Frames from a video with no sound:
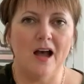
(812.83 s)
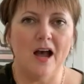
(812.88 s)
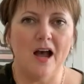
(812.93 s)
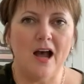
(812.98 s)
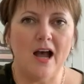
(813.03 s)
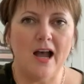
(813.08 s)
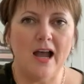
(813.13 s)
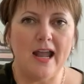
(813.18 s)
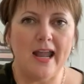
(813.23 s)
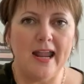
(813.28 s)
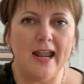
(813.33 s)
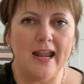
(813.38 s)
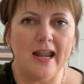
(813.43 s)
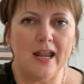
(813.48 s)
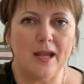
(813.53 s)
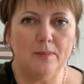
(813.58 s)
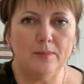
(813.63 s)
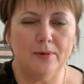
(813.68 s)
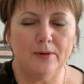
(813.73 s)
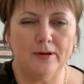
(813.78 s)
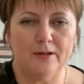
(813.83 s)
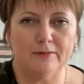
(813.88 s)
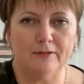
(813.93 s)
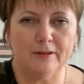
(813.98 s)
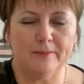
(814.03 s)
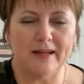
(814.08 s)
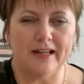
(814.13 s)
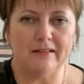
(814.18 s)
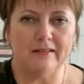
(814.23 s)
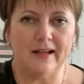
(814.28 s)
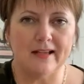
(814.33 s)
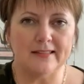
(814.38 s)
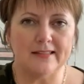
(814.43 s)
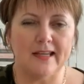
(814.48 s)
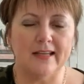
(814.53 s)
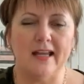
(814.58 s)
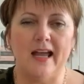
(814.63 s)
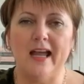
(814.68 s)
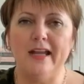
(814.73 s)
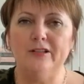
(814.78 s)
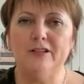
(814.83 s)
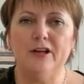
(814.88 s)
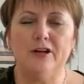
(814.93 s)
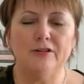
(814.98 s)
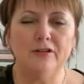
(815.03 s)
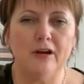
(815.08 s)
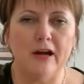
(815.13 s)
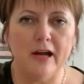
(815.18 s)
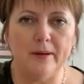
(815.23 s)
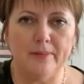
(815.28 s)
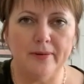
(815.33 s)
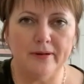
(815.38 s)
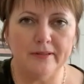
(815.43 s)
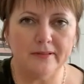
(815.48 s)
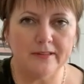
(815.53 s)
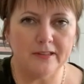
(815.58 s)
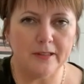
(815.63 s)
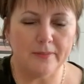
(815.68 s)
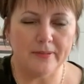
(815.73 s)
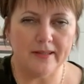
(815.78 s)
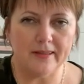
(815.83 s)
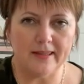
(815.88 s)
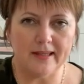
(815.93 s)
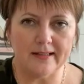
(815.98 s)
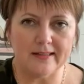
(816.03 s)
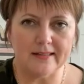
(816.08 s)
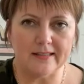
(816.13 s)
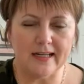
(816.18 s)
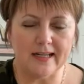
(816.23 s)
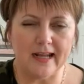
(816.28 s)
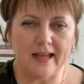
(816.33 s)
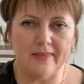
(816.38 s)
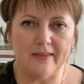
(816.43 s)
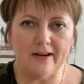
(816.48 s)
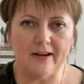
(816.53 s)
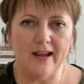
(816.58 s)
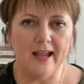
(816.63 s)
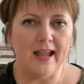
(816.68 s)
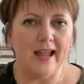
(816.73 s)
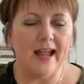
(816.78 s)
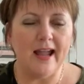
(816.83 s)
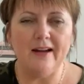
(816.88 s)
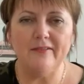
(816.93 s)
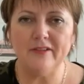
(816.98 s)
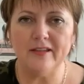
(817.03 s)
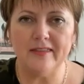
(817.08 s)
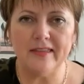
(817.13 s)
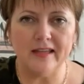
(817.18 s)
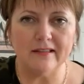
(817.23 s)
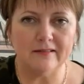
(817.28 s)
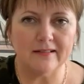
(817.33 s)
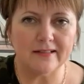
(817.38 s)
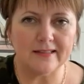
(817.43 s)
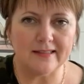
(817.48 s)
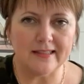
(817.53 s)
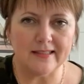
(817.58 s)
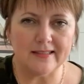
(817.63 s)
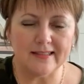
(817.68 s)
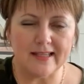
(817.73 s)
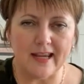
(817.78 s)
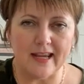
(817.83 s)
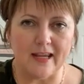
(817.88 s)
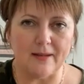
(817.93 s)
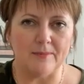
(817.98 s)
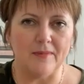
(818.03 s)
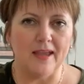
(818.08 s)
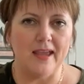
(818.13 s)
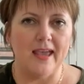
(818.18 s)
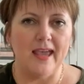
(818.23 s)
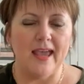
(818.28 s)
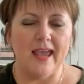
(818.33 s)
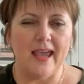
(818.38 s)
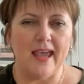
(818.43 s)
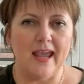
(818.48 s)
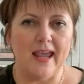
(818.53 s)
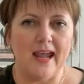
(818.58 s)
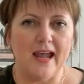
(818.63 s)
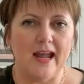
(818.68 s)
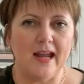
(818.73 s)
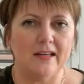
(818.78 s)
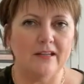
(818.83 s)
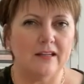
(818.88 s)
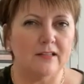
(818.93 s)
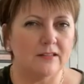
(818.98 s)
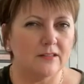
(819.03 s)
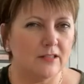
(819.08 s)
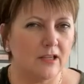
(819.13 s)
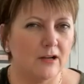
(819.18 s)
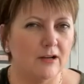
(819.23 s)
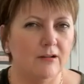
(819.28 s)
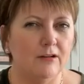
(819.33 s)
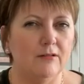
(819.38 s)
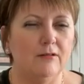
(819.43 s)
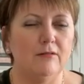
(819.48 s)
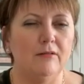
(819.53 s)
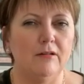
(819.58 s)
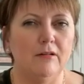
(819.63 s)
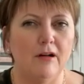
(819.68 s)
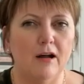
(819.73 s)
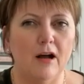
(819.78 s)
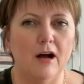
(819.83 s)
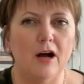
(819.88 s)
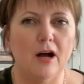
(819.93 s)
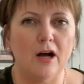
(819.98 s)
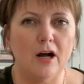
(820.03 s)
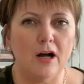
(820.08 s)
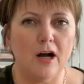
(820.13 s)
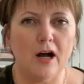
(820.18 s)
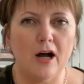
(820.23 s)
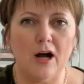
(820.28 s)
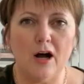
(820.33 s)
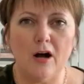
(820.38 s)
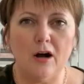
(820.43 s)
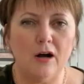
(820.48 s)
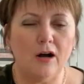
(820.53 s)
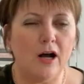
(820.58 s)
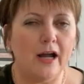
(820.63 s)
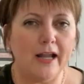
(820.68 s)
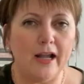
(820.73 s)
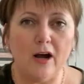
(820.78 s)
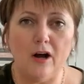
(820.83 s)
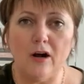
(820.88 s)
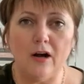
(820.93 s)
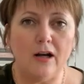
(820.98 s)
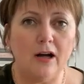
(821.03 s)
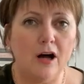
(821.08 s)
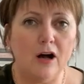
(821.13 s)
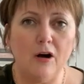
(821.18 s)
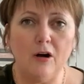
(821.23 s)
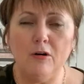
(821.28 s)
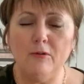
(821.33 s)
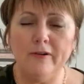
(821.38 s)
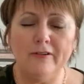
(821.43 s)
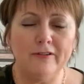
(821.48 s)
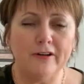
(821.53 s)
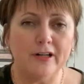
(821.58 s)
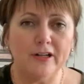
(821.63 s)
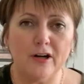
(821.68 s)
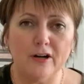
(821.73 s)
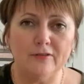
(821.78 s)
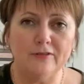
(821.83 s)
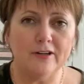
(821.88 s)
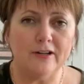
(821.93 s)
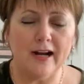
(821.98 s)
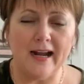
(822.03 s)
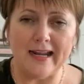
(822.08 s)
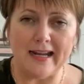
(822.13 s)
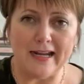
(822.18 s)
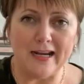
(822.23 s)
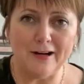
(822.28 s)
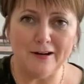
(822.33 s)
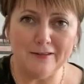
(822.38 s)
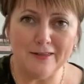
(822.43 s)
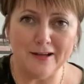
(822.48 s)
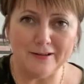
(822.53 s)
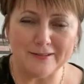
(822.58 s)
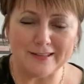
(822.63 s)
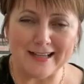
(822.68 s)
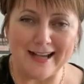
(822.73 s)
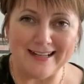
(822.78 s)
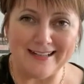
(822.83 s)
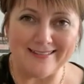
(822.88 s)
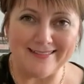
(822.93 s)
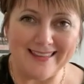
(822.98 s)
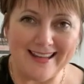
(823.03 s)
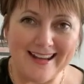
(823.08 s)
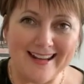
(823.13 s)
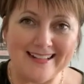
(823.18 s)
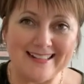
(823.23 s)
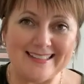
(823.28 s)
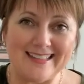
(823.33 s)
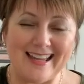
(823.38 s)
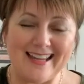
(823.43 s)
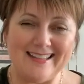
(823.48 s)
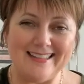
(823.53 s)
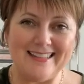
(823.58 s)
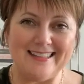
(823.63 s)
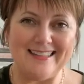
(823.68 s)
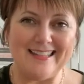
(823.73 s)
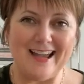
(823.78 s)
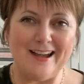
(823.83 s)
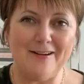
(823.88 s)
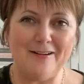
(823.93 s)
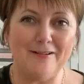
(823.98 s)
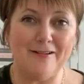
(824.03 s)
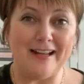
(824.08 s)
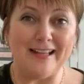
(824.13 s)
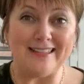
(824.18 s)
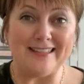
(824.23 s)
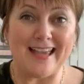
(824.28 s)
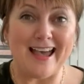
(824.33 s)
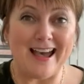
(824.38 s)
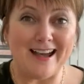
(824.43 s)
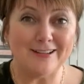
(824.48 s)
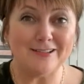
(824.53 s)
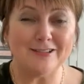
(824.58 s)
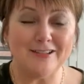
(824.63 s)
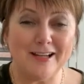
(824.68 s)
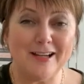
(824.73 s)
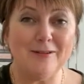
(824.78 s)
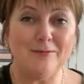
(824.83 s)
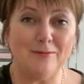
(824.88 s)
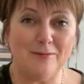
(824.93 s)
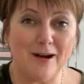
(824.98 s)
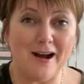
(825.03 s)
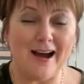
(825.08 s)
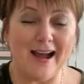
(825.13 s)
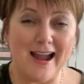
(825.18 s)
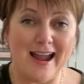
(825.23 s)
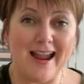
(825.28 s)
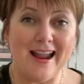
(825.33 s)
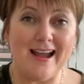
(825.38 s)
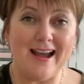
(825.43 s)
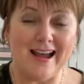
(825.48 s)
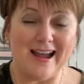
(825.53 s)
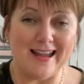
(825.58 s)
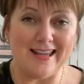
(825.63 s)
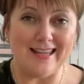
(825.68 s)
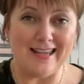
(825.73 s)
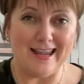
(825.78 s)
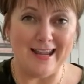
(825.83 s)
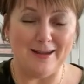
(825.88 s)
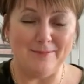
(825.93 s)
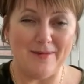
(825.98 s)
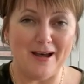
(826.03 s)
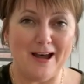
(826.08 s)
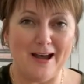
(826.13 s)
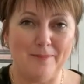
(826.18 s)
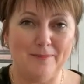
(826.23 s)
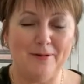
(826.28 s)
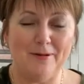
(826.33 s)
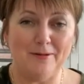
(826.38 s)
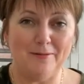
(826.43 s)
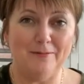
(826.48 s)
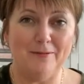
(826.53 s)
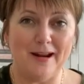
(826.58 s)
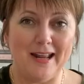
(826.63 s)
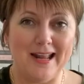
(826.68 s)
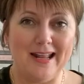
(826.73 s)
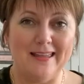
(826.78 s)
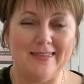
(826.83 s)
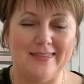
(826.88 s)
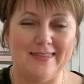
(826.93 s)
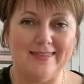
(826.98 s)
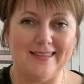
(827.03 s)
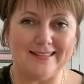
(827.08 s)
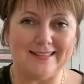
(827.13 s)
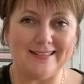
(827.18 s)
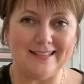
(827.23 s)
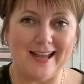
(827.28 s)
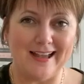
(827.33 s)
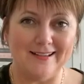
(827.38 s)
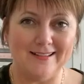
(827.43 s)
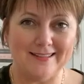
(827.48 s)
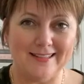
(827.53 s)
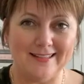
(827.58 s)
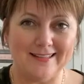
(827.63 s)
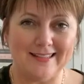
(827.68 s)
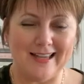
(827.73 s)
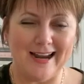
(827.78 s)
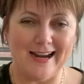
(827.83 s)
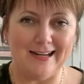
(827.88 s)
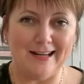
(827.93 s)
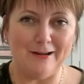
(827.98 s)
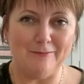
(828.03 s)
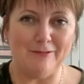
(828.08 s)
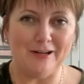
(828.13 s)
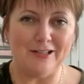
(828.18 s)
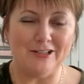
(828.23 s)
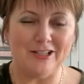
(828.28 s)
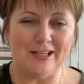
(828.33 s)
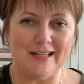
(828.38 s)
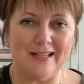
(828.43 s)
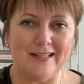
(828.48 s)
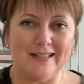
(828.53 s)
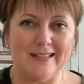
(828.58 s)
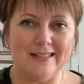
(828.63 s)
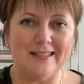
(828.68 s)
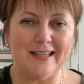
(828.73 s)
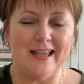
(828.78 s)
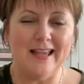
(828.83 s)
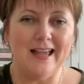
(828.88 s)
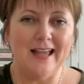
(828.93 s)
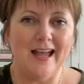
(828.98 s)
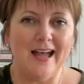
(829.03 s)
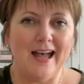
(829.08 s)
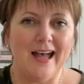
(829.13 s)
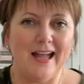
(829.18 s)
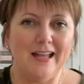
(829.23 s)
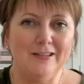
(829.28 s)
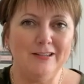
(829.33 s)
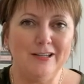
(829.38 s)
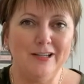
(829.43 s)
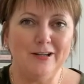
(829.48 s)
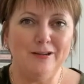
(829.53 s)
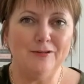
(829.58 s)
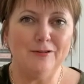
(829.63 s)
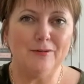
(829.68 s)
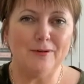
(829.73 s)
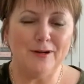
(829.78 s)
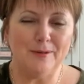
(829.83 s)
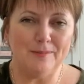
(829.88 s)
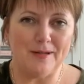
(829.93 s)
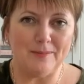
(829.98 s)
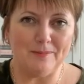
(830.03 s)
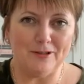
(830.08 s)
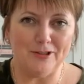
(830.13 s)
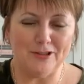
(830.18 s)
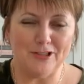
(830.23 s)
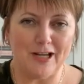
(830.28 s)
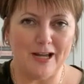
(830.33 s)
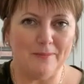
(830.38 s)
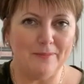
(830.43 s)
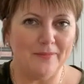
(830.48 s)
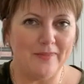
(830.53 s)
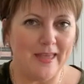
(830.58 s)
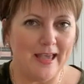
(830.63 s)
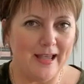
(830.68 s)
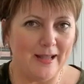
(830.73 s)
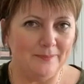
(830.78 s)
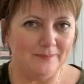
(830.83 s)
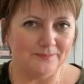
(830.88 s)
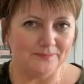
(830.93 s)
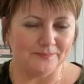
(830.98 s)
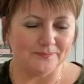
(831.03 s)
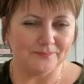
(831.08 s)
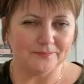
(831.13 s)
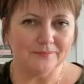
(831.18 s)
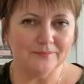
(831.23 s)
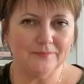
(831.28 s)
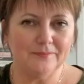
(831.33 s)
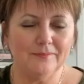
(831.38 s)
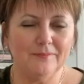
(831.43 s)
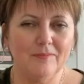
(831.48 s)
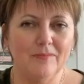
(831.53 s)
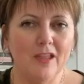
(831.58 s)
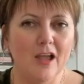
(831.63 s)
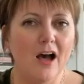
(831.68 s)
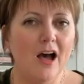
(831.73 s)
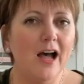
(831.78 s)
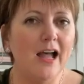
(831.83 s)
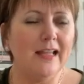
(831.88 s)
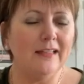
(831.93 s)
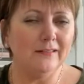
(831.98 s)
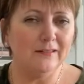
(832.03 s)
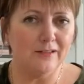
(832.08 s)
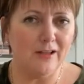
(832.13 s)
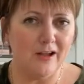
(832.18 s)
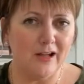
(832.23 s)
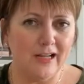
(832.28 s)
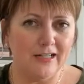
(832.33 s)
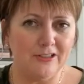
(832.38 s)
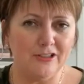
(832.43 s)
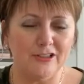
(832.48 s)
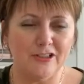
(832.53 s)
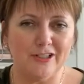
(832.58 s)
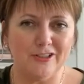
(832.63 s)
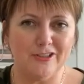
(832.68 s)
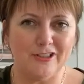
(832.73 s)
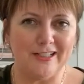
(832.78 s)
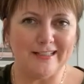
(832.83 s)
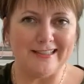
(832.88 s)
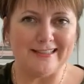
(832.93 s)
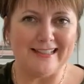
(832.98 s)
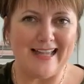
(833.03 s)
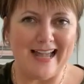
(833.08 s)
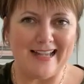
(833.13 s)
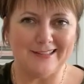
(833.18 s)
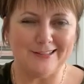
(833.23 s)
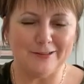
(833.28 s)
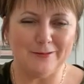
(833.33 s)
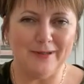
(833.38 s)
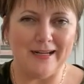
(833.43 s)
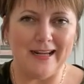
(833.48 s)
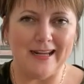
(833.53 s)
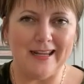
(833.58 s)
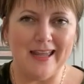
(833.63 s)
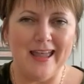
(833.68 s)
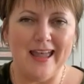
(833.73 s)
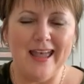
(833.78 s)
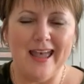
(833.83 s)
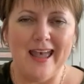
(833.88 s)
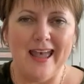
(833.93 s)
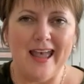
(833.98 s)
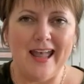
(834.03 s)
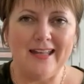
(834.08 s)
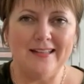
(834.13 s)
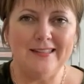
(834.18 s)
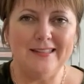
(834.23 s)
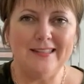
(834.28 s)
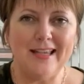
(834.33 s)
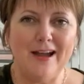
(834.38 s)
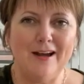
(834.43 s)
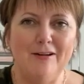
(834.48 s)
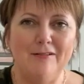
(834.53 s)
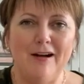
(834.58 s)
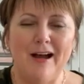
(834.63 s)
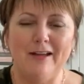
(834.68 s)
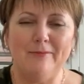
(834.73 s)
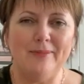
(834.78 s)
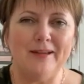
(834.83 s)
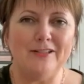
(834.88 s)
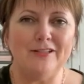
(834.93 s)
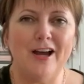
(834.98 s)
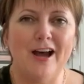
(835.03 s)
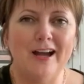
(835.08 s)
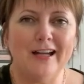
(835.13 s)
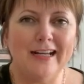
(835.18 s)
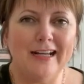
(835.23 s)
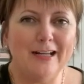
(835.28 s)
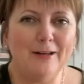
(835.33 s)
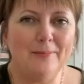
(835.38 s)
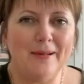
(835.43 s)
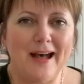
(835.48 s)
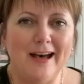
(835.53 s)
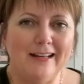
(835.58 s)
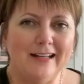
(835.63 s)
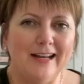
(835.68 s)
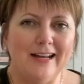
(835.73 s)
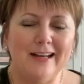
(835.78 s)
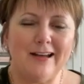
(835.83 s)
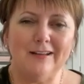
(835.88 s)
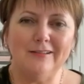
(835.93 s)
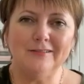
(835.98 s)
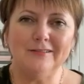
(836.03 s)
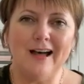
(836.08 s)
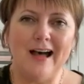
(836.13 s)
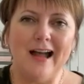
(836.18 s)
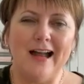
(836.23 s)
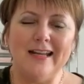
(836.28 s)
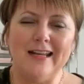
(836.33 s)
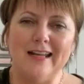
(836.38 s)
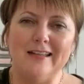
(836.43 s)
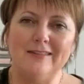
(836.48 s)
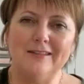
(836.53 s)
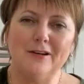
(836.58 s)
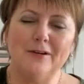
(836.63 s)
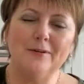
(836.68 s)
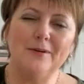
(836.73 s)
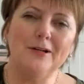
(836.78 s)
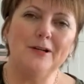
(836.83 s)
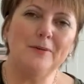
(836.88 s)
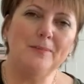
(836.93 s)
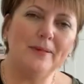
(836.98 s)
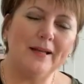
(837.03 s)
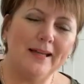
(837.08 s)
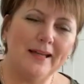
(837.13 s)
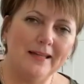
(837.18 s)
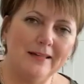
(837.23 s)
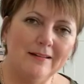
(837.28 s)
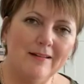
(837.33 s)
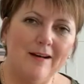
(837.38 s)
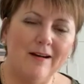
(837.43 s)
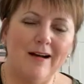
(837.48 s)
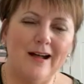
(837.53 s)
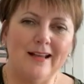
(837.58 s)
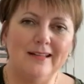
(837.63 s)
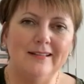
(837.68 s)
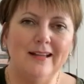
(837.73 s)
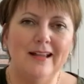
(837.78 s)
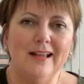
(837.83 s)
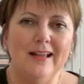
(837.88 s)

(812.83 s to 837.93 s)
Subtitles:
I am bored with my closet. I don't know how to put things together. Everything looks the same. And so over and over, I hear those kind of things. And so it's actually why I came up with the Style Society, which is a new group membership that I launched just last week. And so I've been talking about it a lot in the group and on